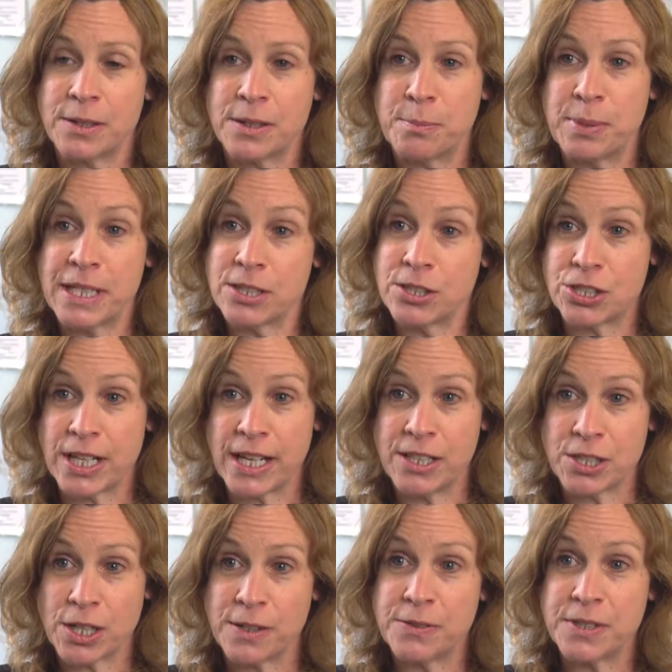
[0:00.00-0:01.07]
The biggest
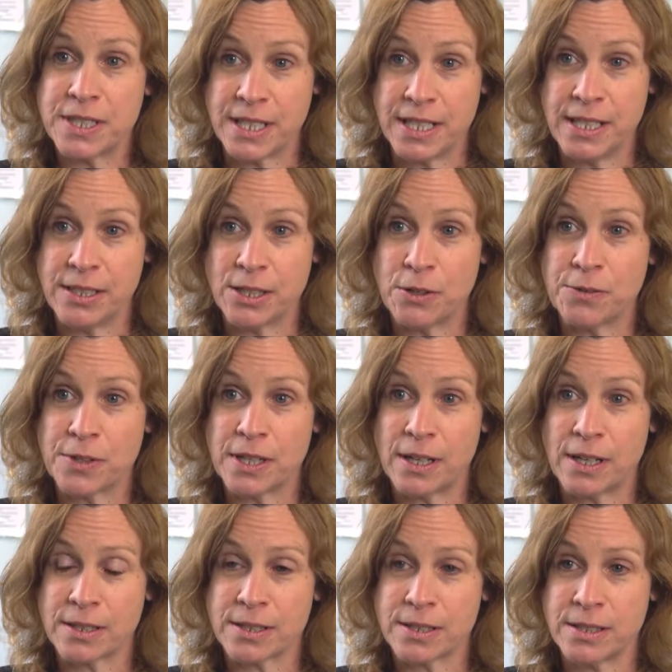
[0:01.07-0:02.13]
change I've seen over the
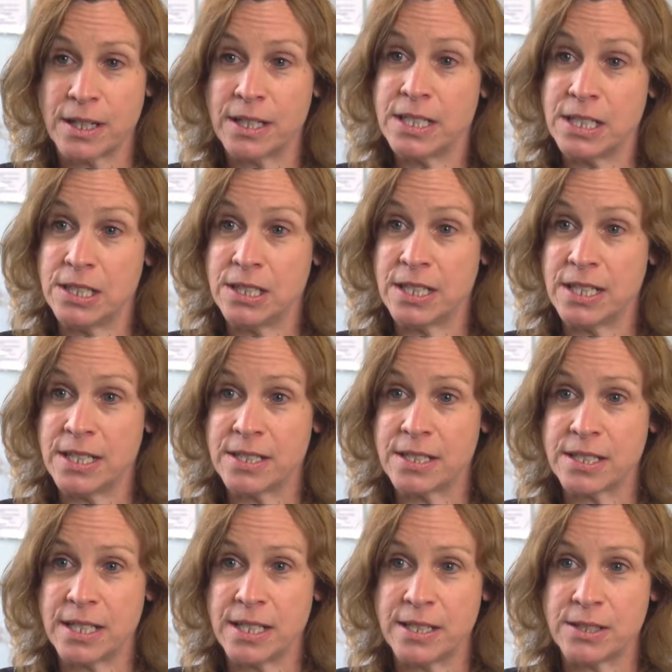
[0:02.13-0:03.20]
last 19
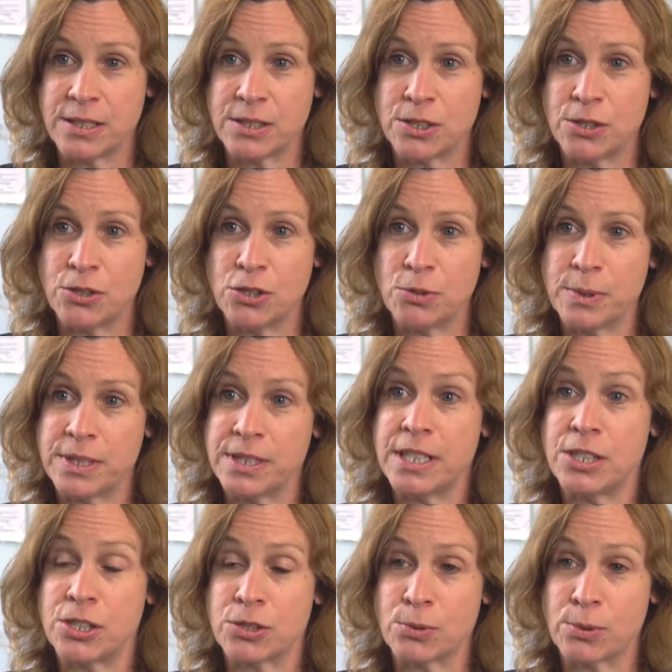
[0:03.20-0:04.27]
years is to do with
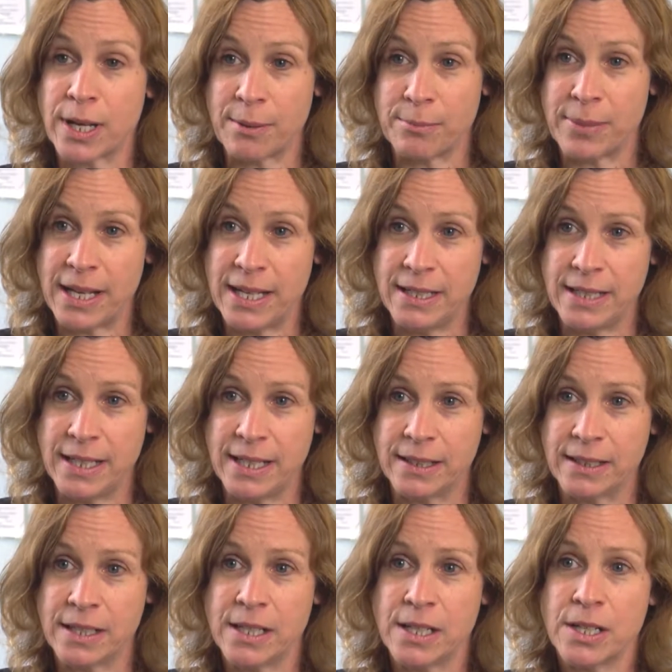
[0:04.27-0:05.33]
digital
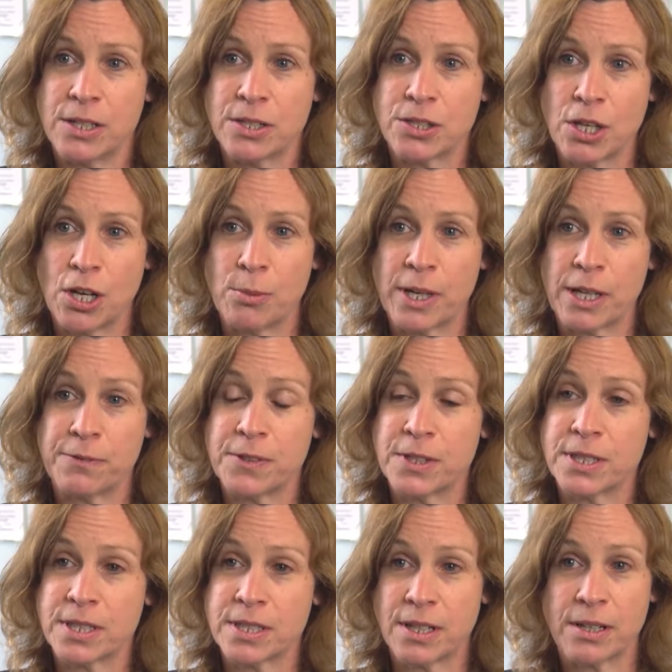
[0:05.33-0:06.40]
campaigning. So when I
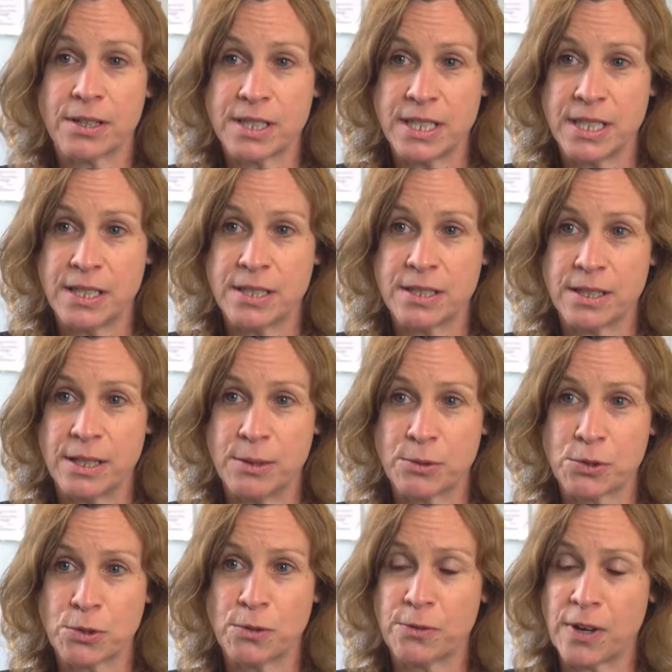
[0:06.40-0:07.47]
first started, it
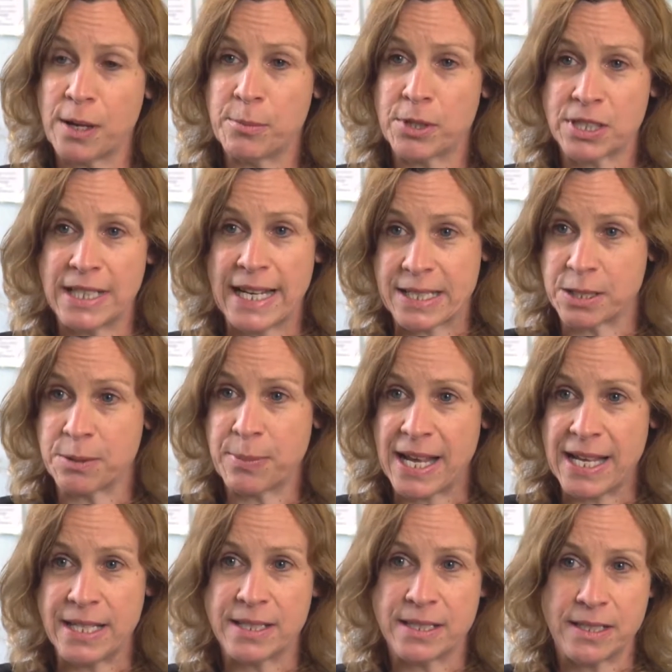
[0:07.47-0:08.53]
was all very much
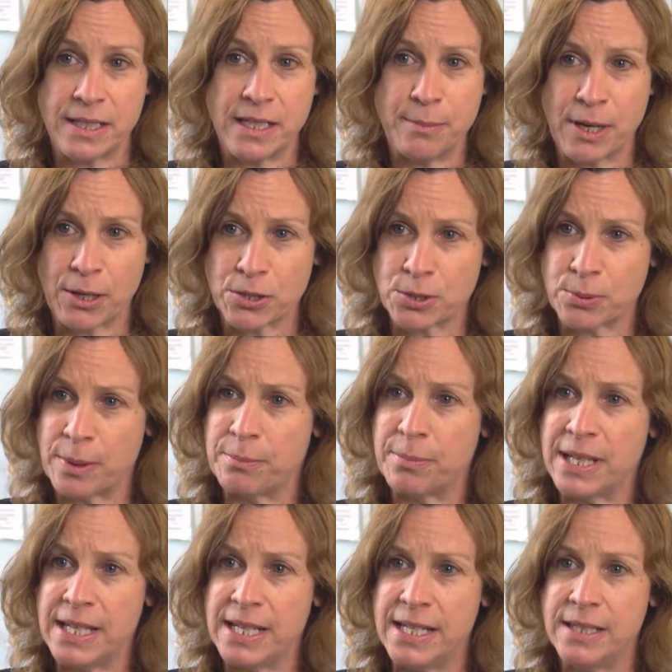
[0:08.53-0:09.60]
letter-based, emails to
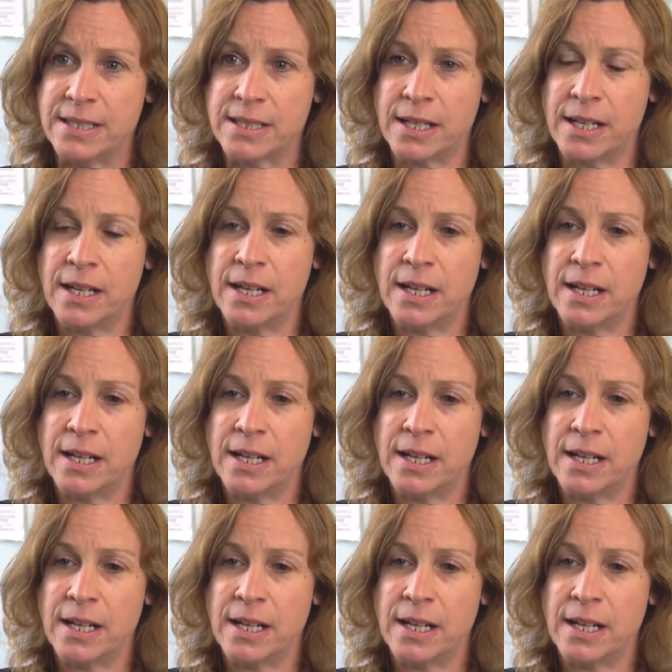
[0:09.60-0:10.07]
MPs.